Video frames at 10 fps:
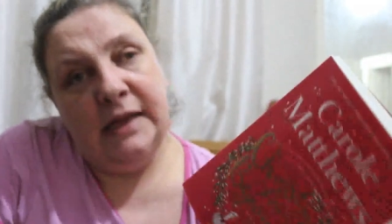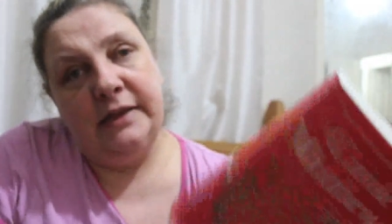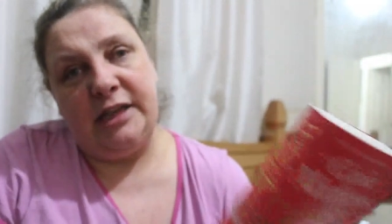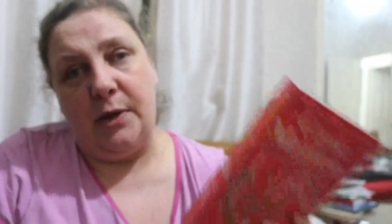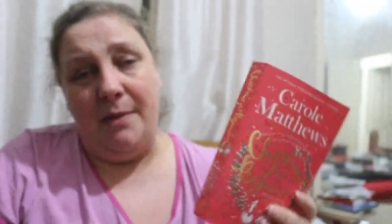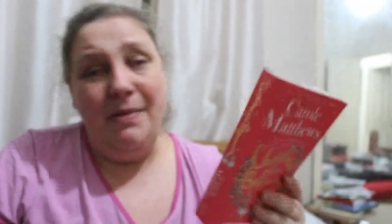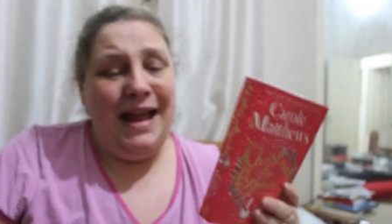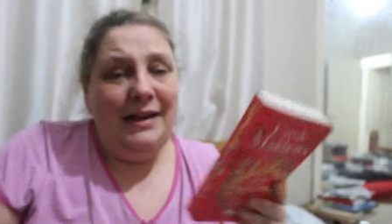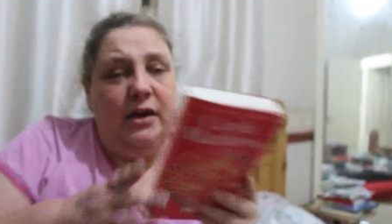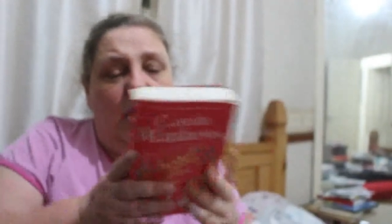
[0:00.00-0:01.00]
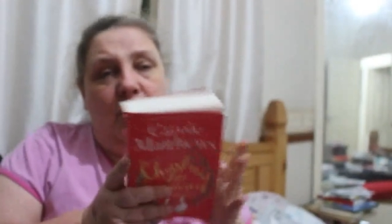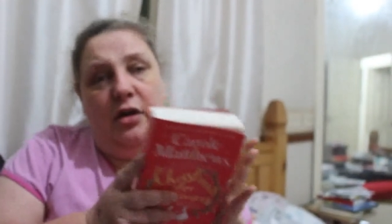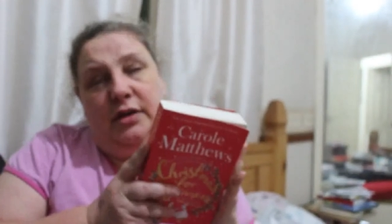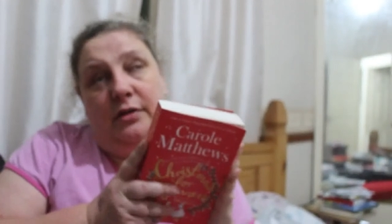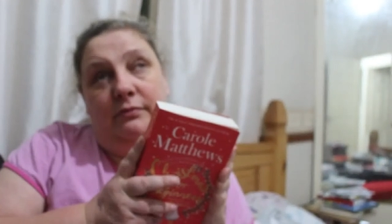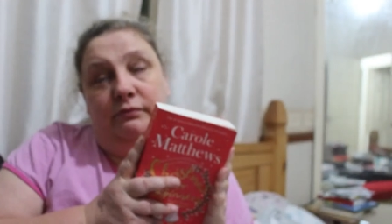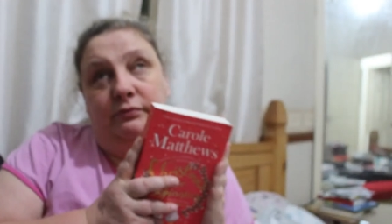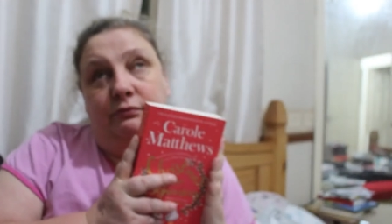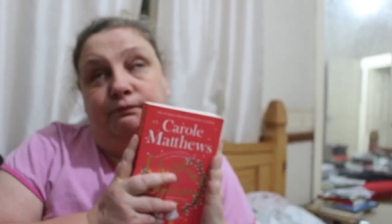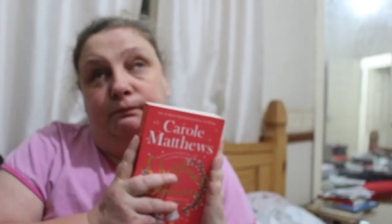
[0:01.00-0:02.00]
So I'm planning on
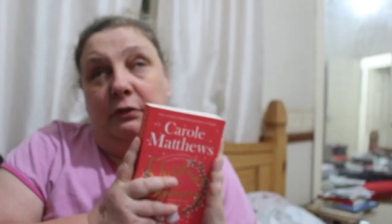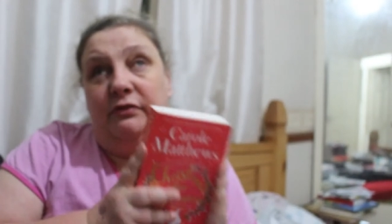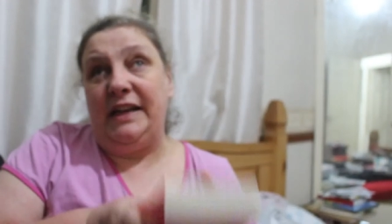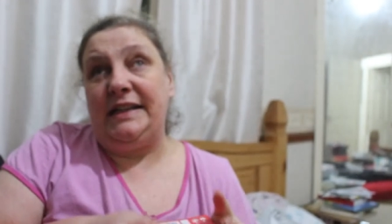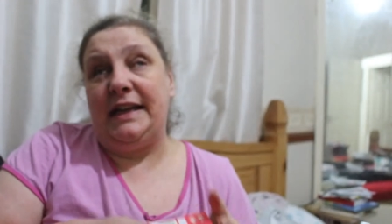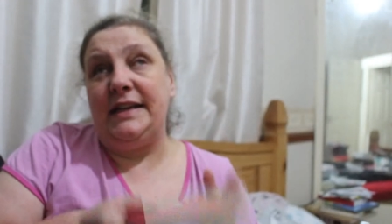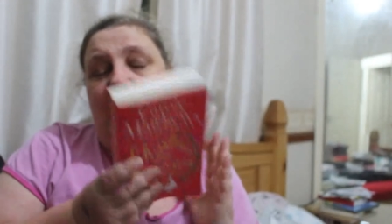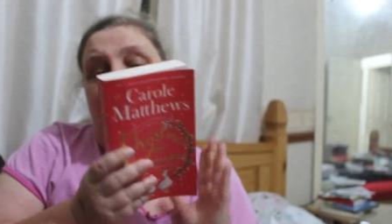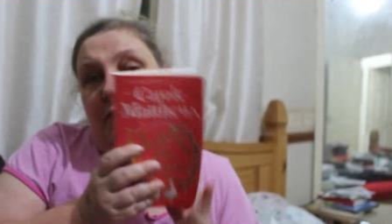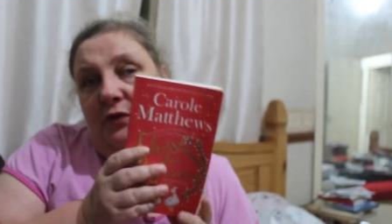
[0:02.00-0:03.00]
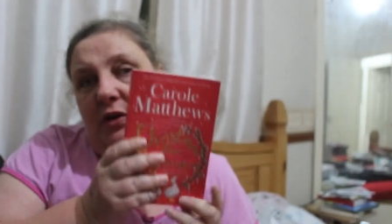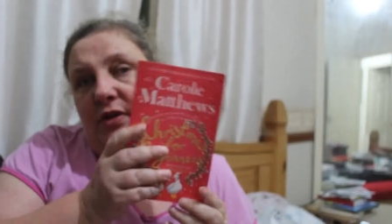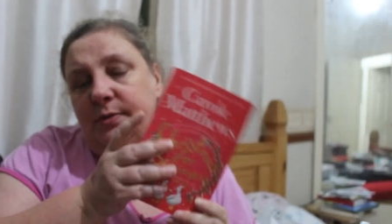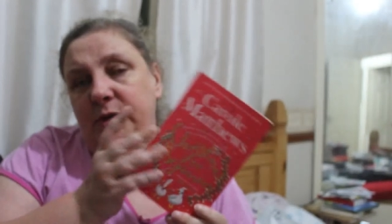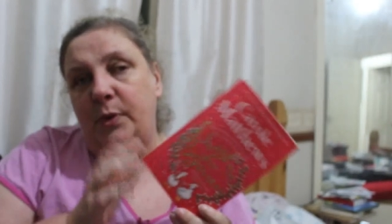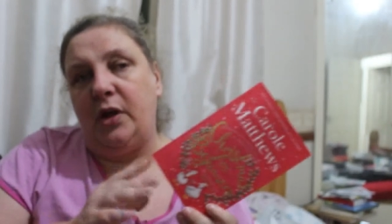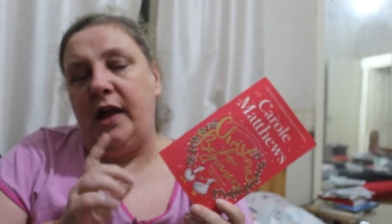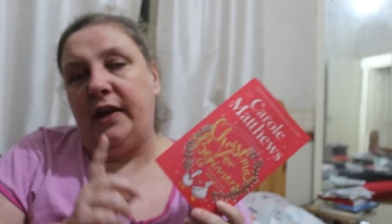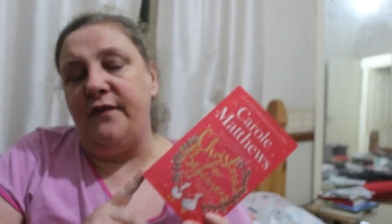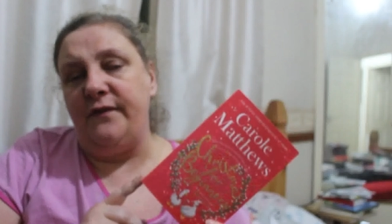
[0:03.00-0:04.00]
reading every Christmas book
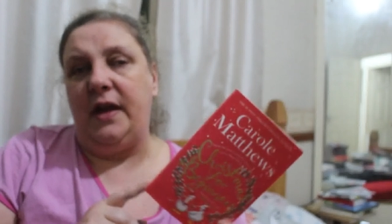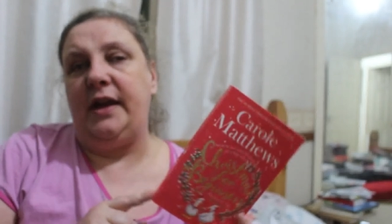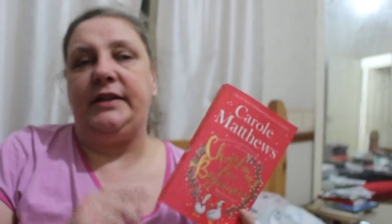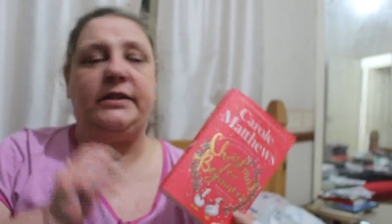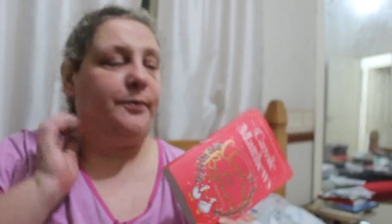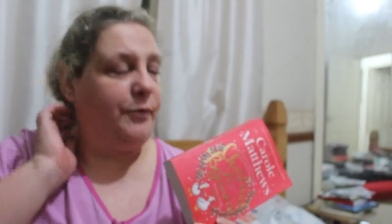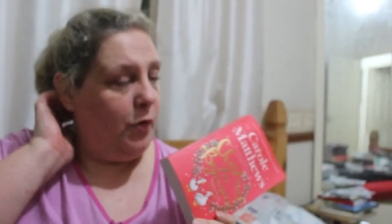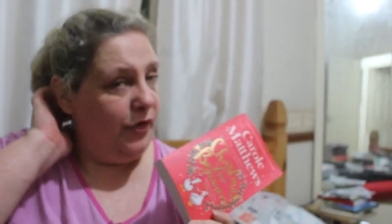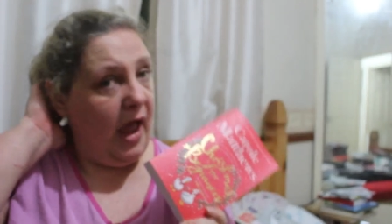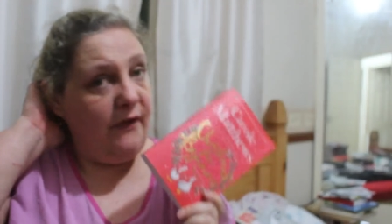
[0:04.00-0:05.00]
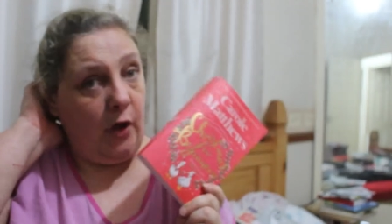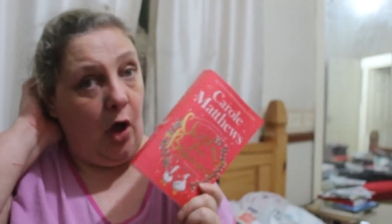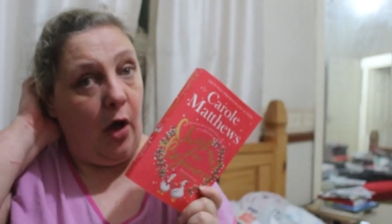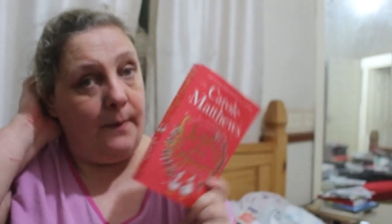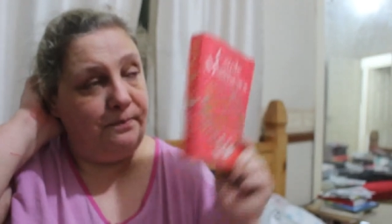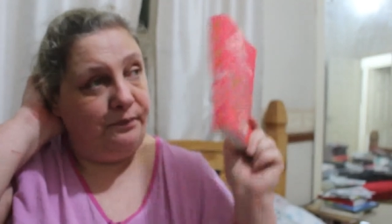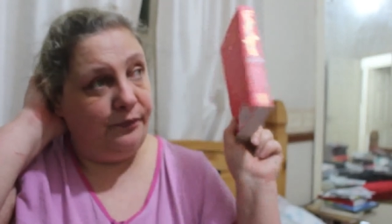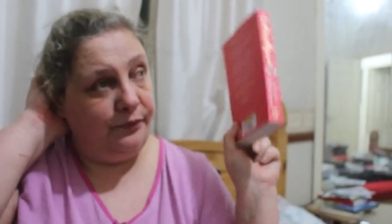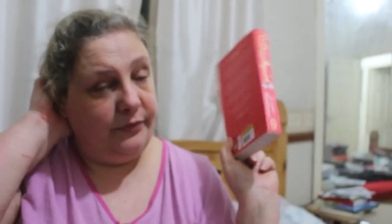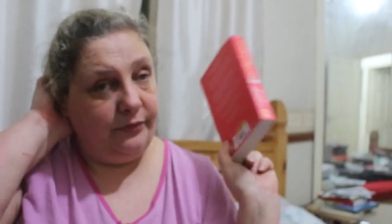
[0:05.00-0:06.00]
I can find or that I've got
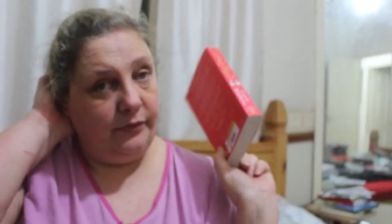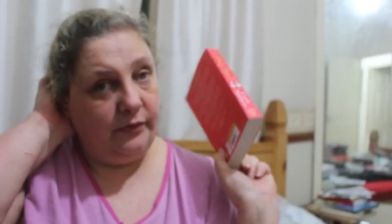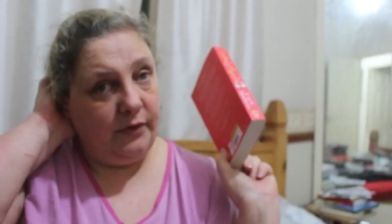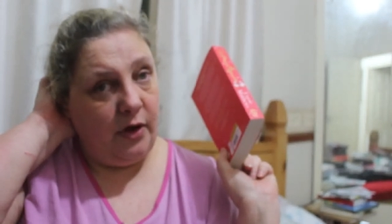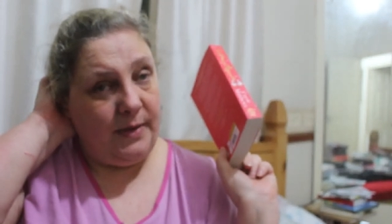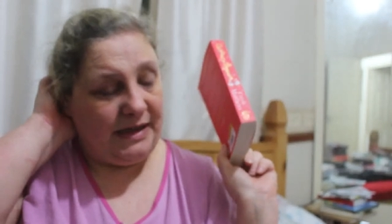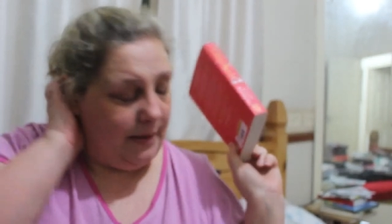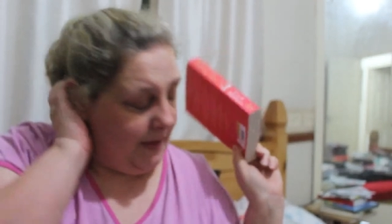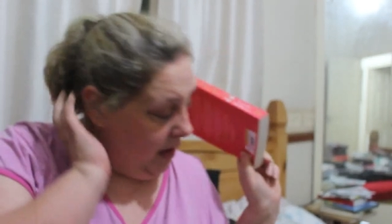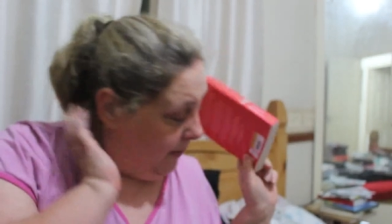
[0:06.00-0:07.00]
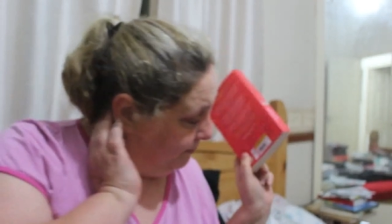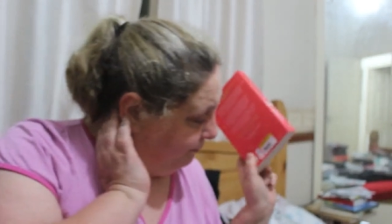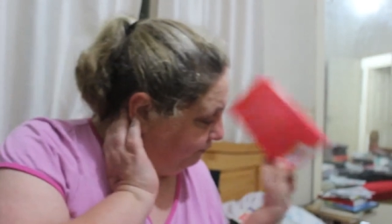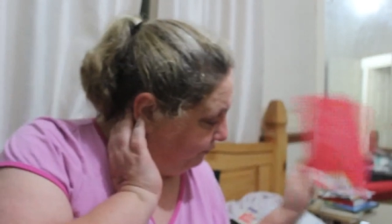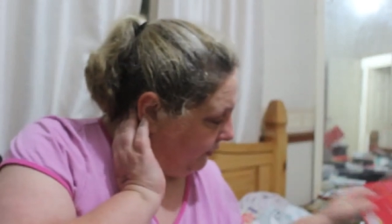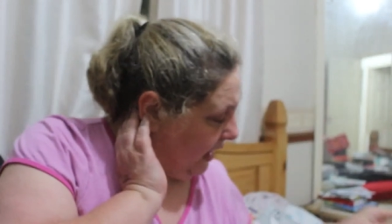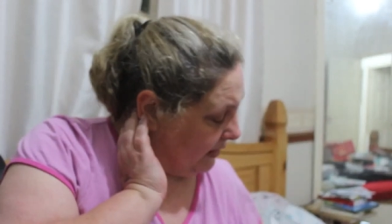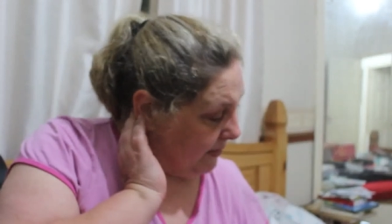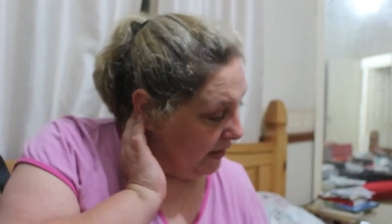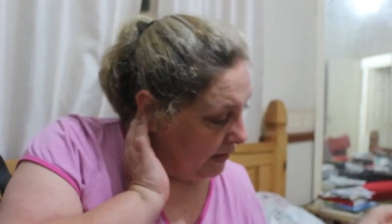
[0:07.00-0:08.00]
on my TBR
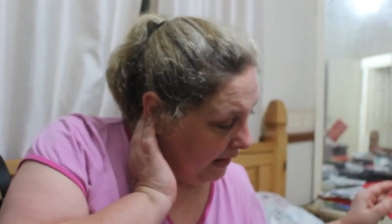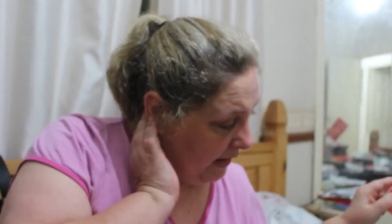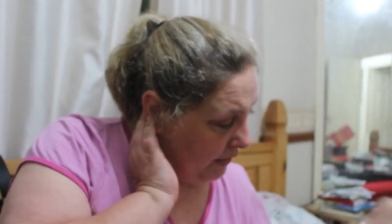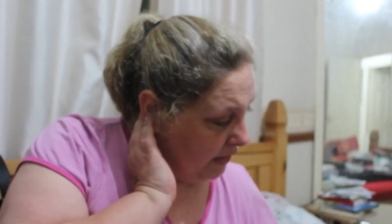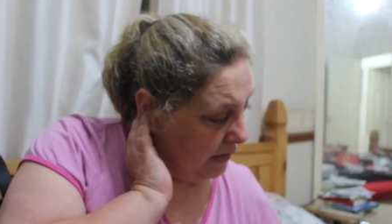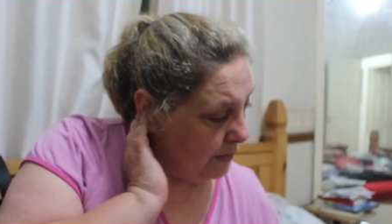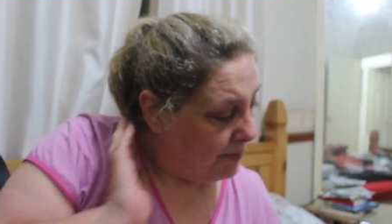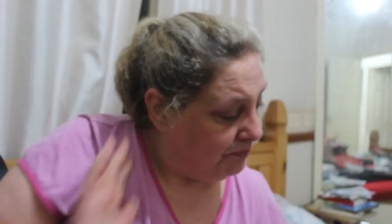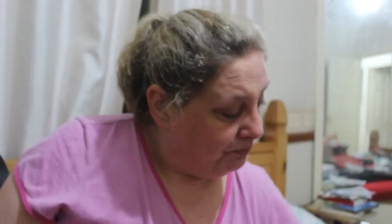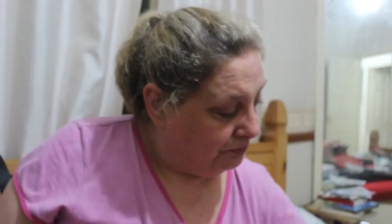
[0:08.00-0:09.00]
next month, including this one.